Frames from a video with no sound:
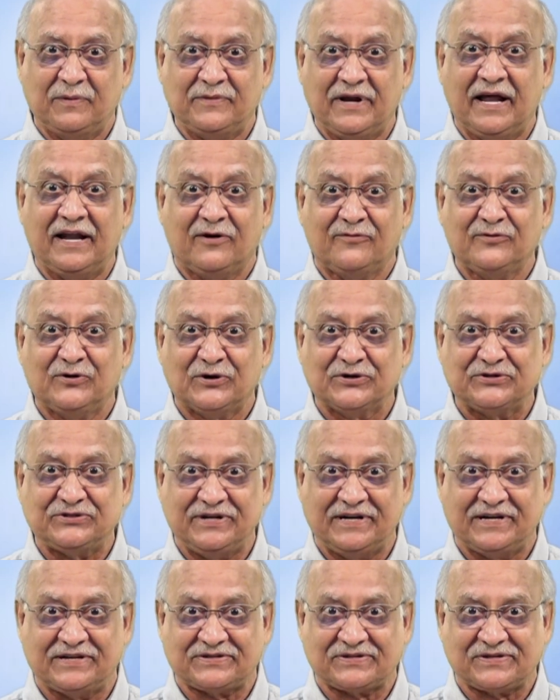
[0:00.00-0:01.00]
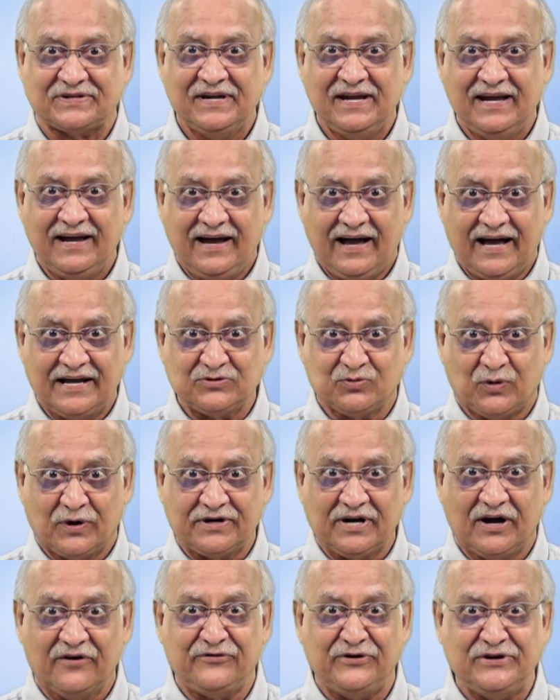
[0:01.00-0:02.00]
None of those things, as what
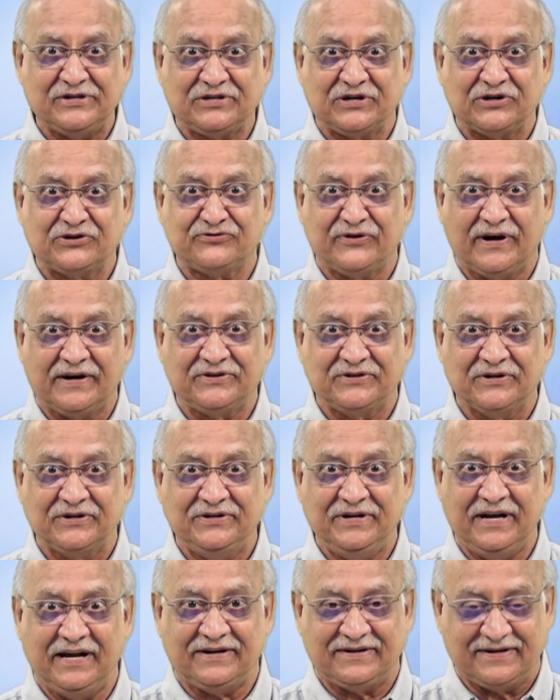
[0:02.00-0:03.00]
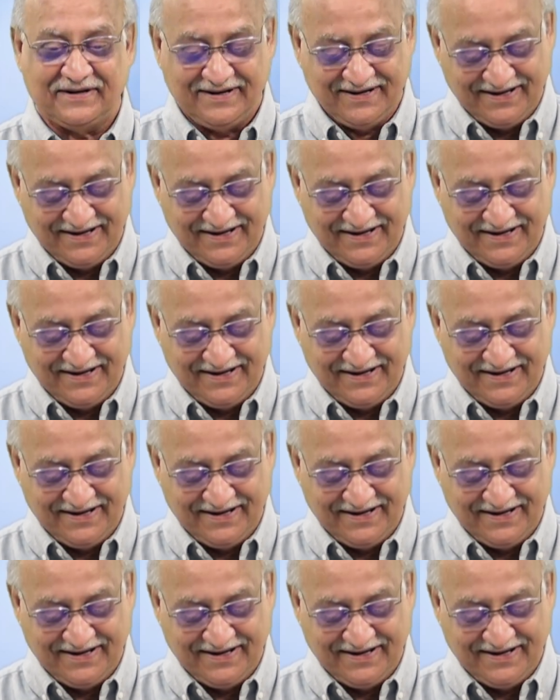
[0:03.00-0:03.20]
Hafiz Contractor did.